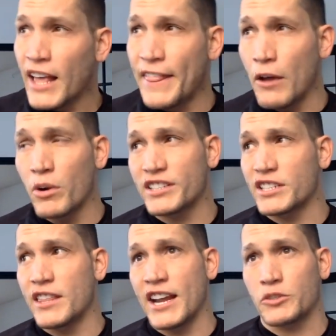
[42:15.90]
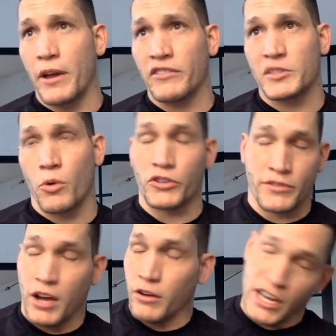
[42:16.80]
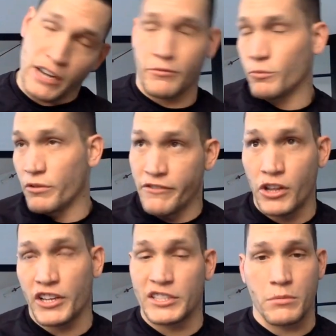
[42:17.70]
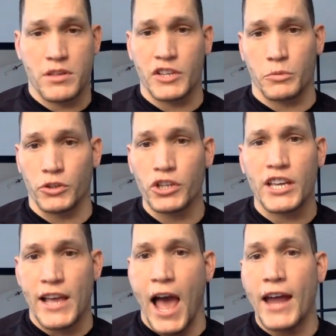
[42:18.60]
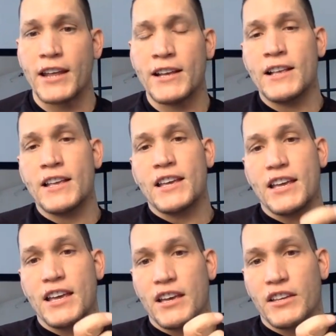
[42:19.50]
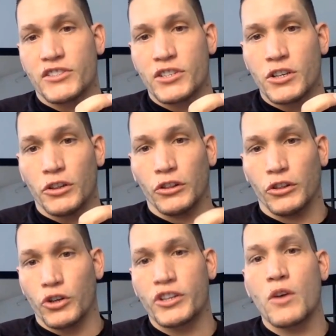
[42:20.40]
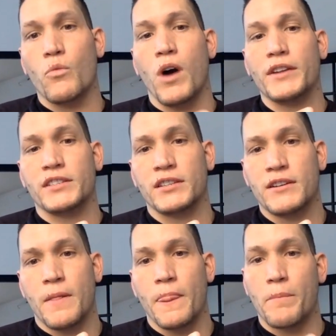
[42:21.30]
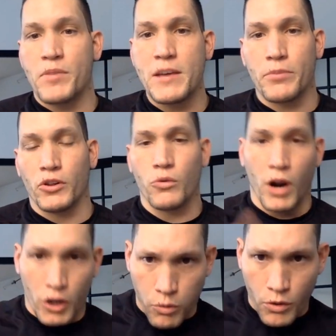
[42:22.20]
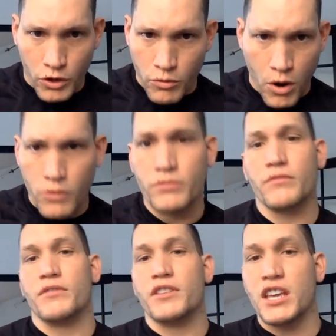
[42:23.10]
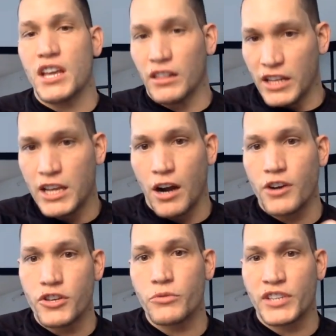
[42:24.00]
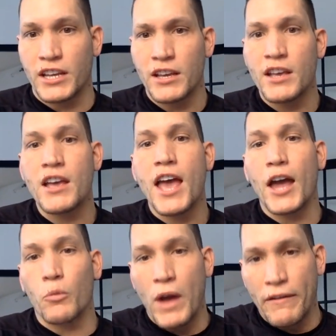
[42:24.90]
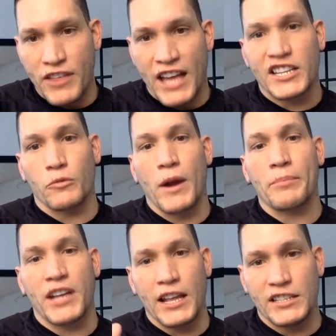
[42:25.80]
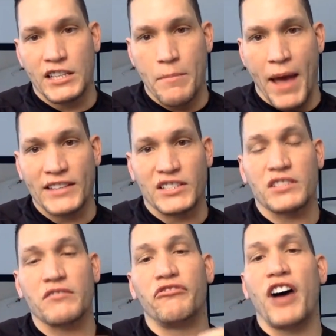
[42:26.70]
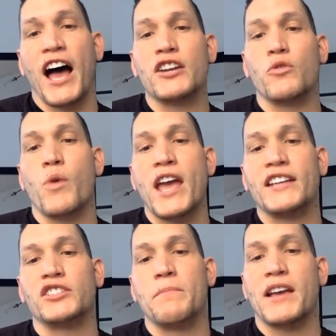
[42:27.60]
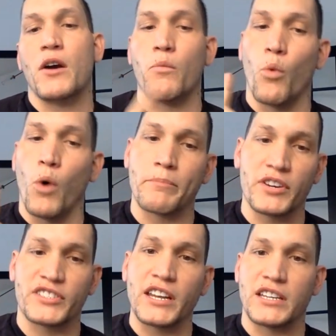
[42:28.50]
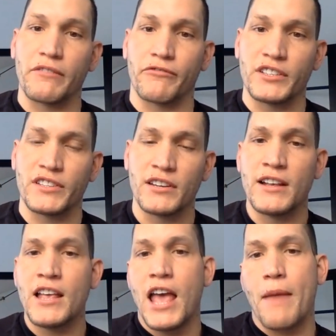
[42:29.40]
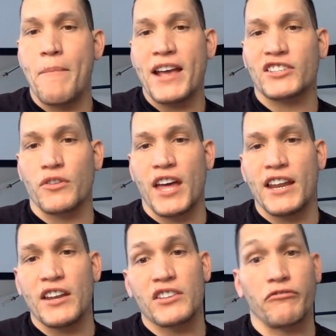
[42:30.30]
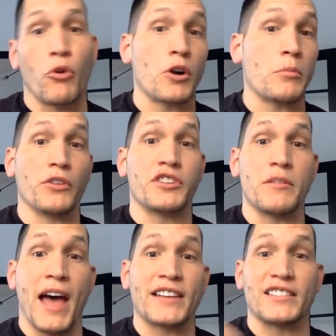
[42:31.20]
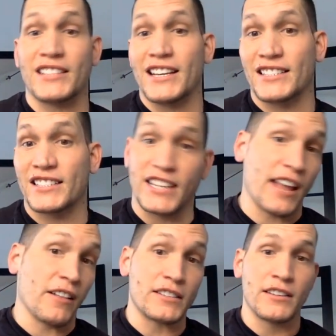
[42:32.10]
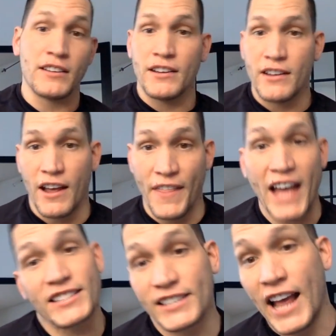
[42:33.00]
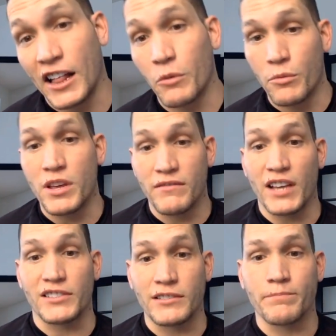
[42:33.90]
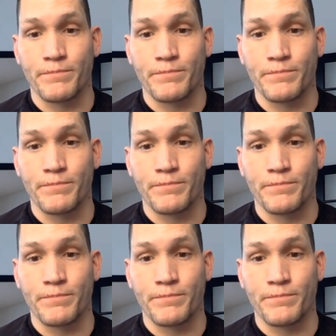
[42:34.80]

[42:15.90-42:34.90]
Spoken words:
and they want to see the next wave in sports about kind of revealing some of the things we're looking at, is look at what the people who are quote unquote the elite are using and wait for that to get replicated to the masses. Find a way to make a 1% difference and make it so that it is affordable to the masses and scale it. And that's exactly what we invest in.